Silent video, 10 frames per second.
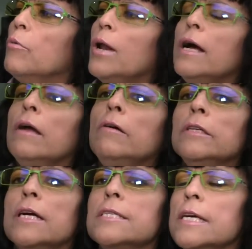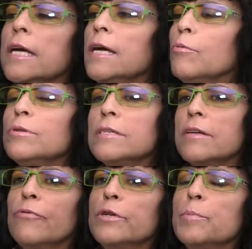When I got older, I said, hey, what's the
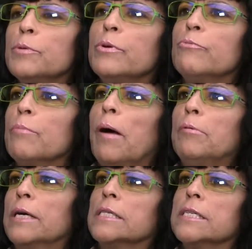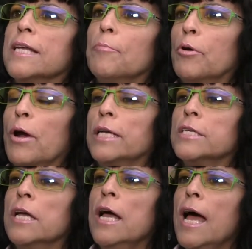difference between Republicans and
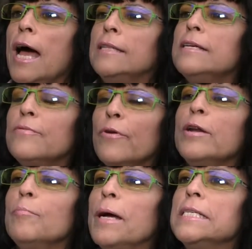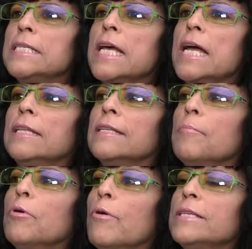Democrats? And this friend of mine said,
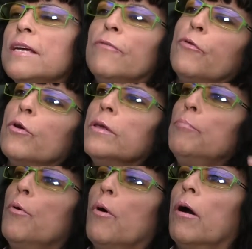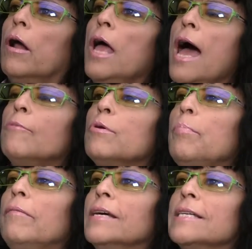Democrats are for the poor and
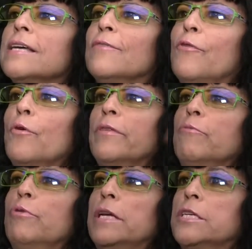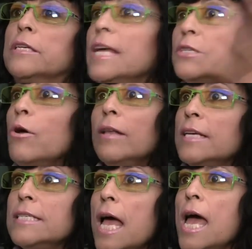Republicans are for the rich. That's all
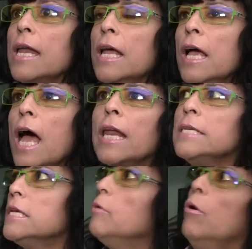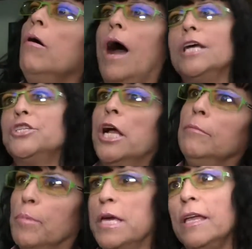he said. And I said, well, I
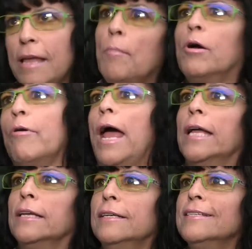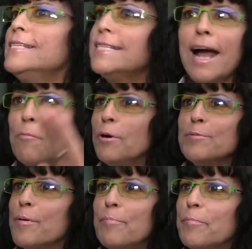shall be a Democrat. This is how
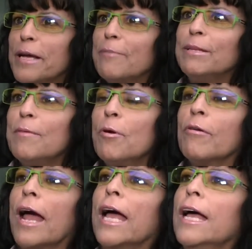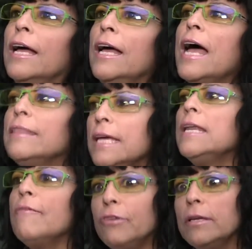most people become a Democrat. And
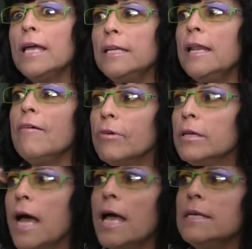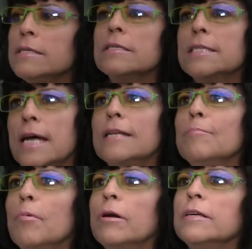then after 9/11, I studied
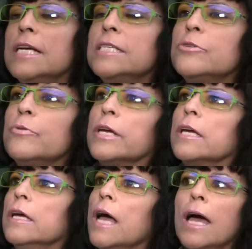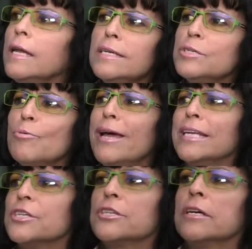modern history and I
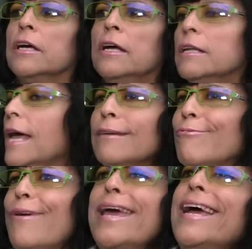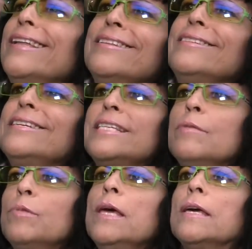switched. Like Reagan did the
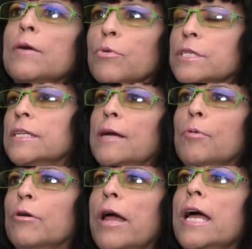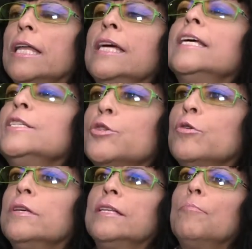same thing. He was a Democrat and then he
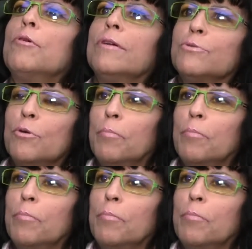saw the Democrats.